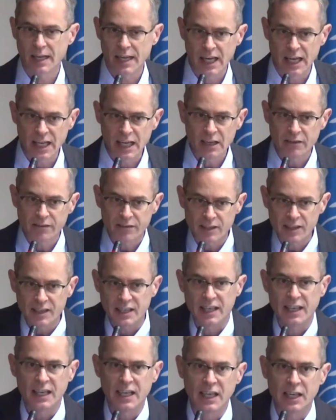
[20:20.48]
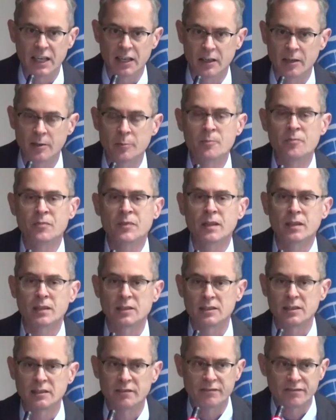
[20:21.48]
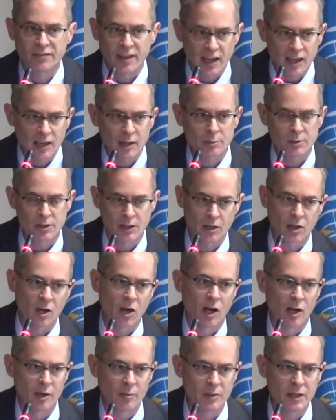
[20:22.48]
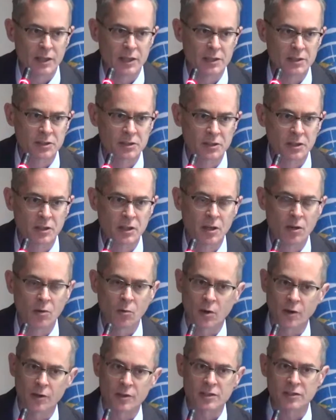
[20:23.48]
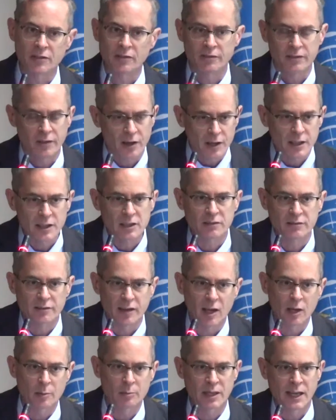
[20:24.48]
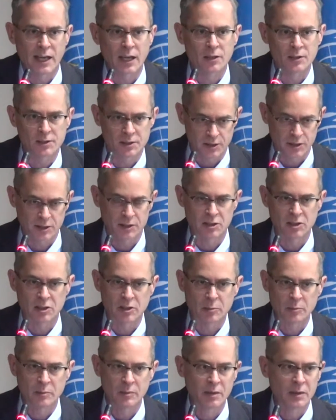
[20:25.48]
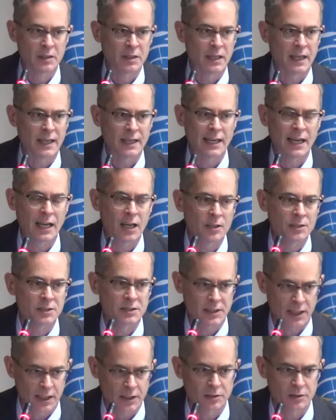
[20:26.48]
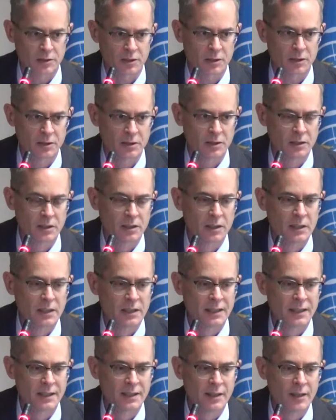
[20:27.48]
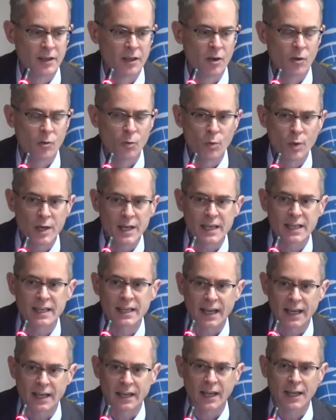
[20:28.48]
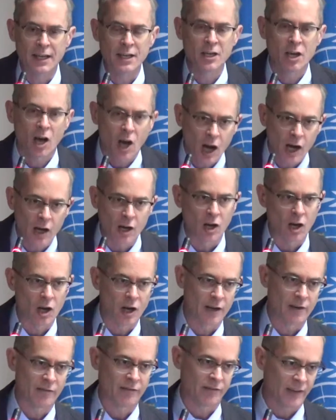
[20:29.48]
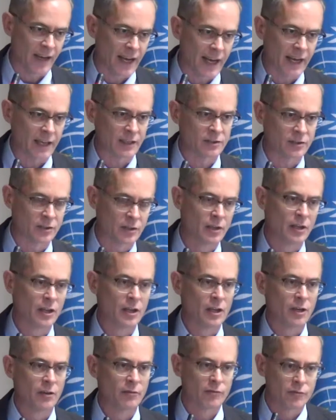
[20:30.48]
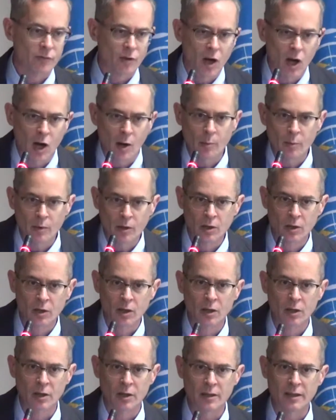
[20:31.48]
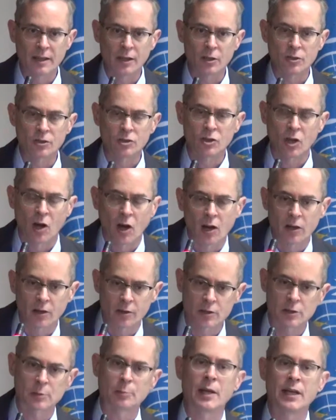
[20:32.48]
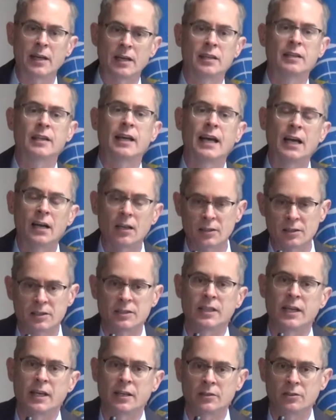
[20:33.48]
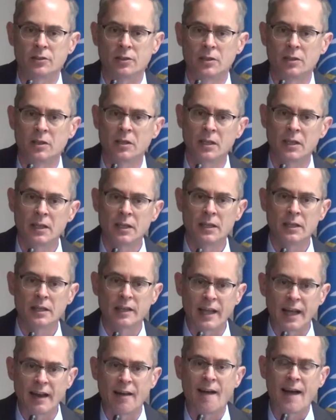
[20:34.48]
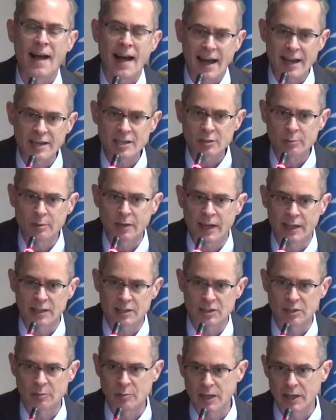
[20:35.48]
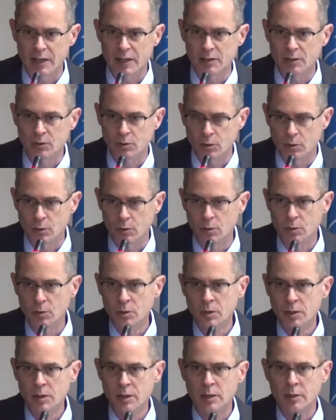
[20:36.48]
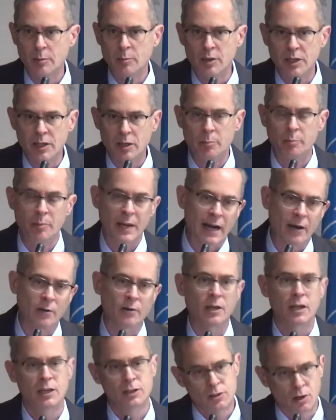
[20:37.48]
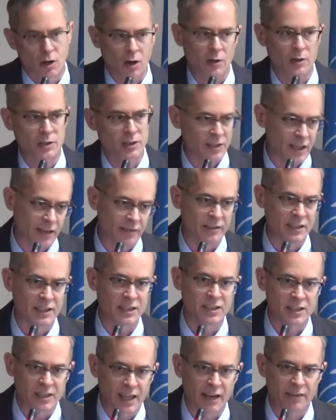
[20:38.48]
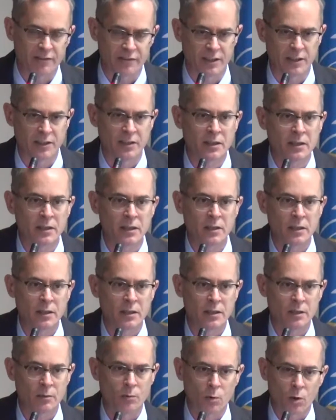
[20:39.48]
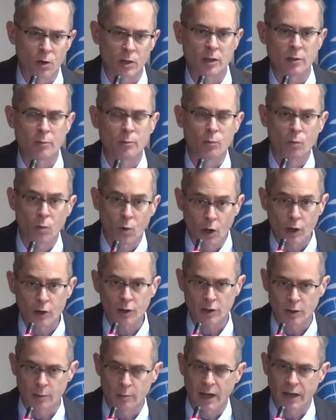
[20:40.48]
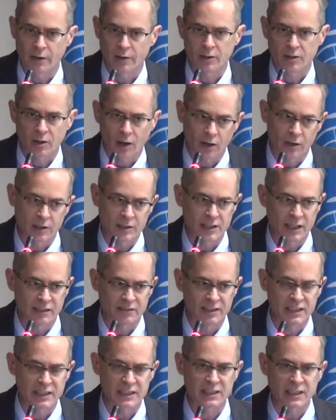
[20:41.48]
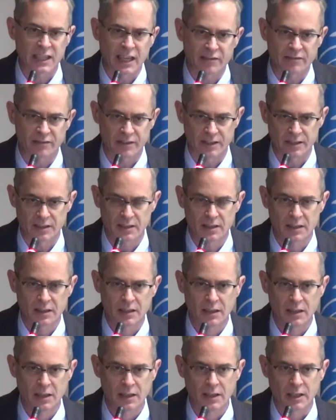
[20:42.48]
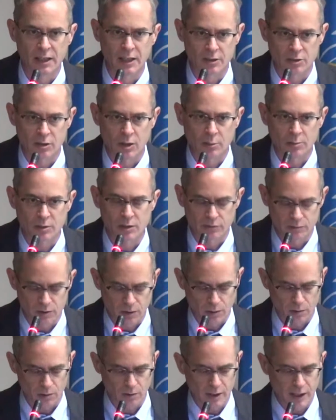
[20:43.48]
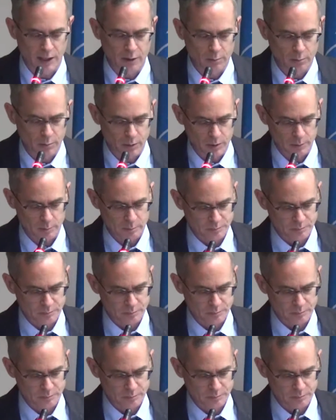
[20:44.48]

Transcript: even in developed economies where there's a very developed health system and health sector, we get a knock-on effect from the dollar spent in the health sector that has been estimated to be about $1.77, worth about $1.77 in terms of total output.